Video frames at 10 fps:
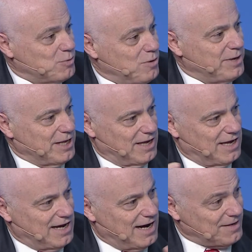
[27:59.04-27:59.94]
will be.
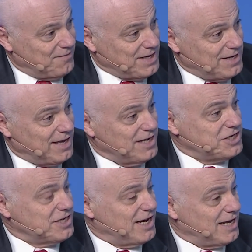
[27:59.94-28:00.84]
Artificial
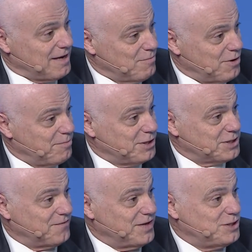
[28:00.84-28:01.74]
intelligence, I like it more
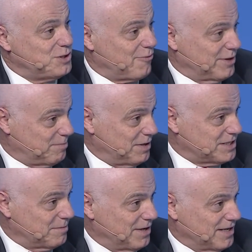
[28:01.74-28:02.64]
because of the issue of
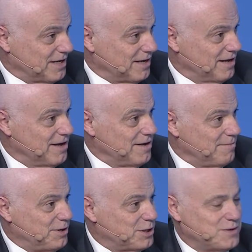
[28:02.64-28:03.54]
responsibility.
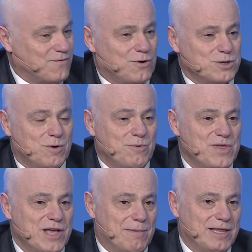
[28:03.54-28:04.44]
Because of course, when we think about